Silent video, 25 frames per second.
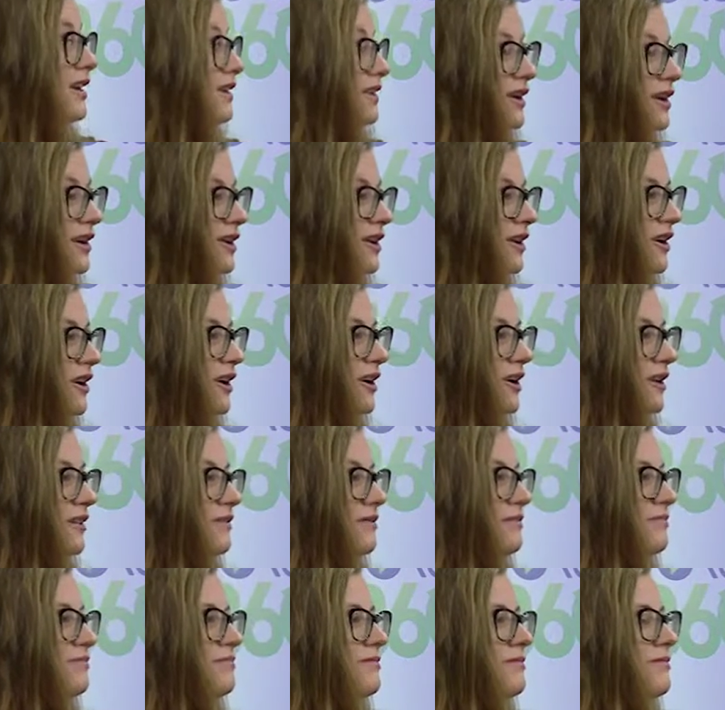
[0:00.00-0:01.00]
litter,
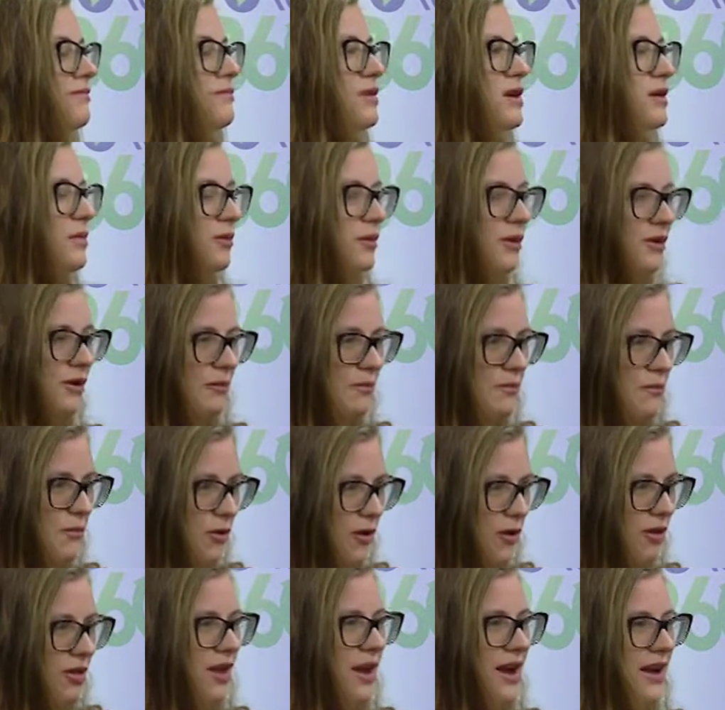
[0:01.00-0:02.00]
people are
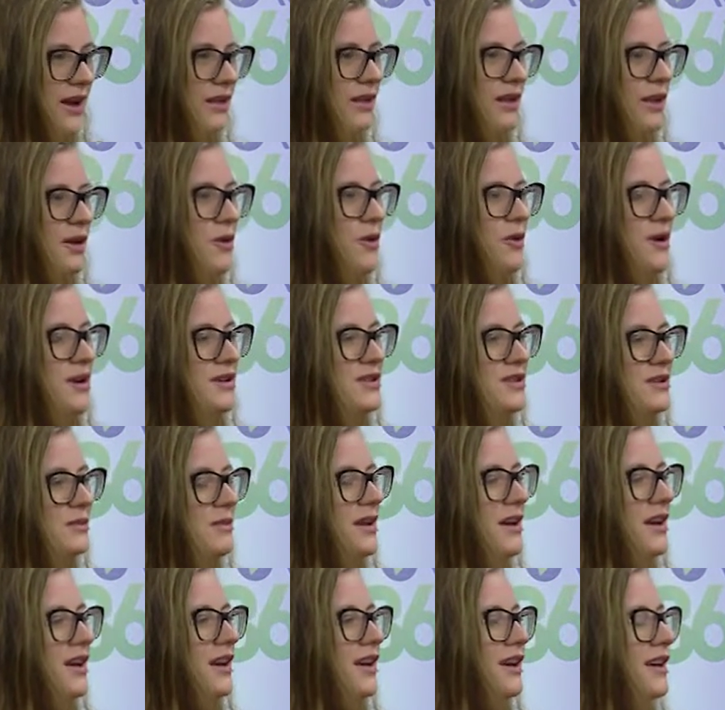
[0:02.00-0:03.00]
more likely going to
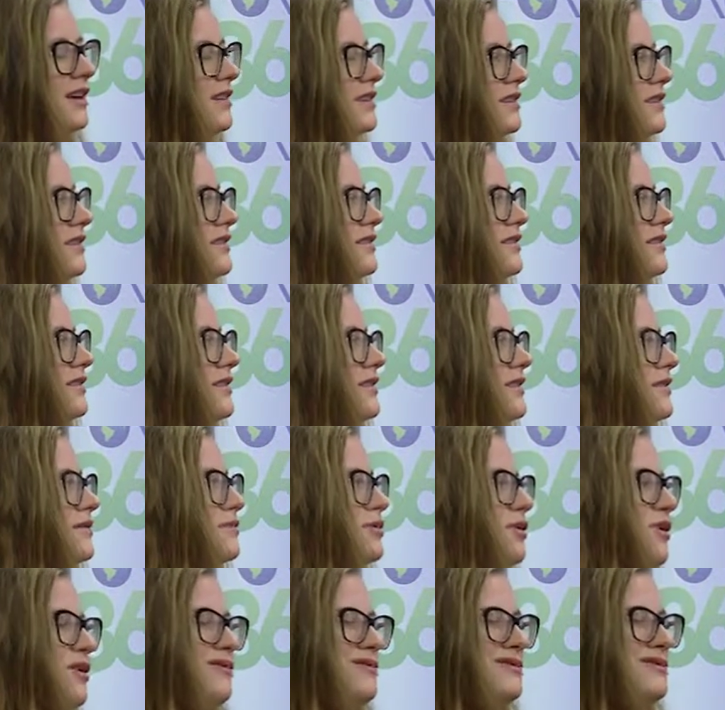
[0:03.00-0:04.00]
be
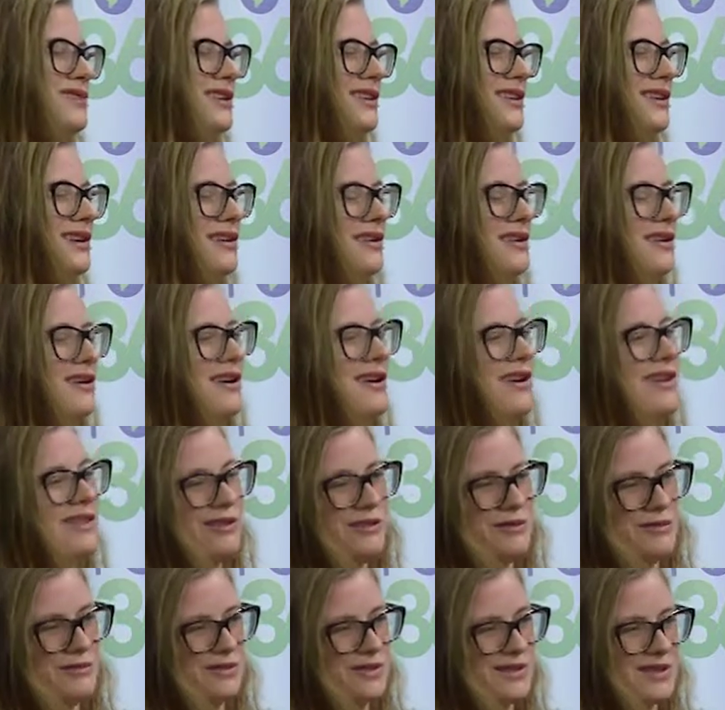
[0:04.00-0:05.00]
prone to litter in
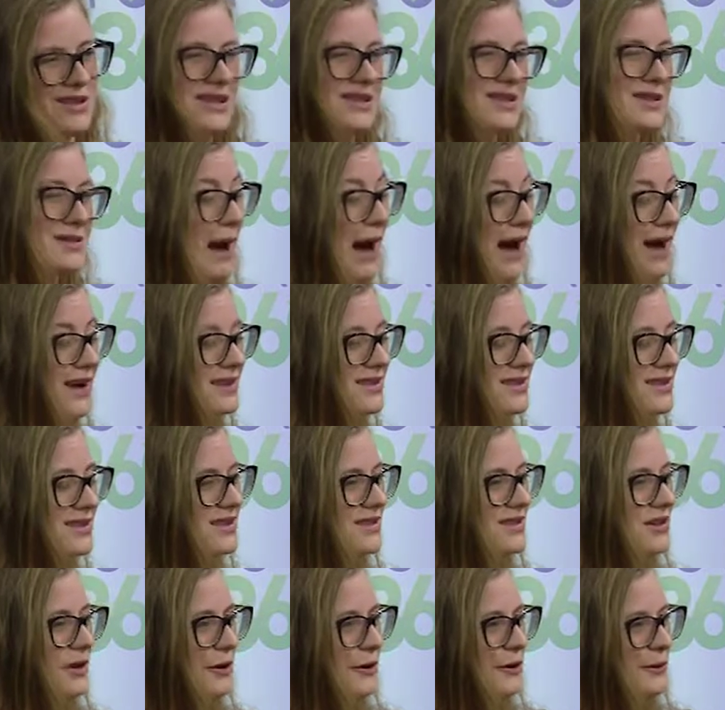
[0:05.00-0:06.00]
those spots.
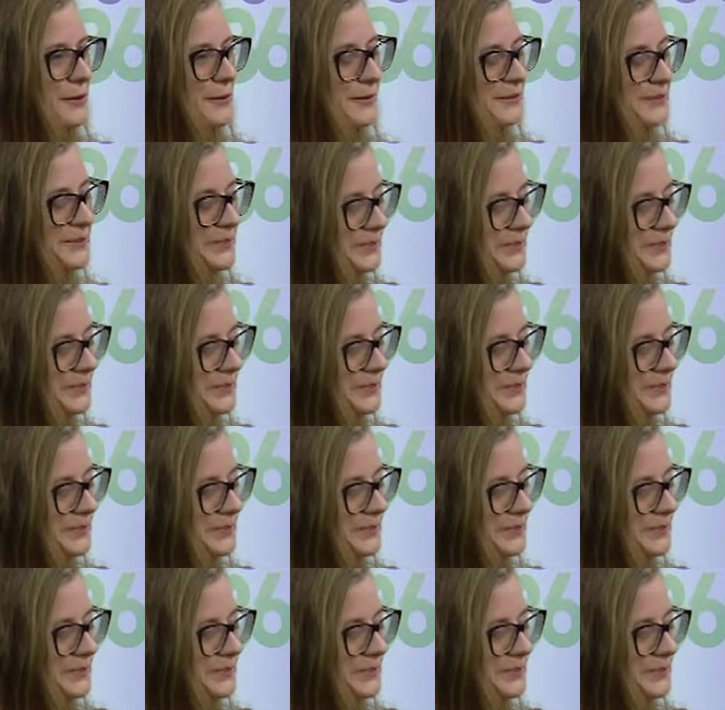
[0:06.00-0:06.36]
So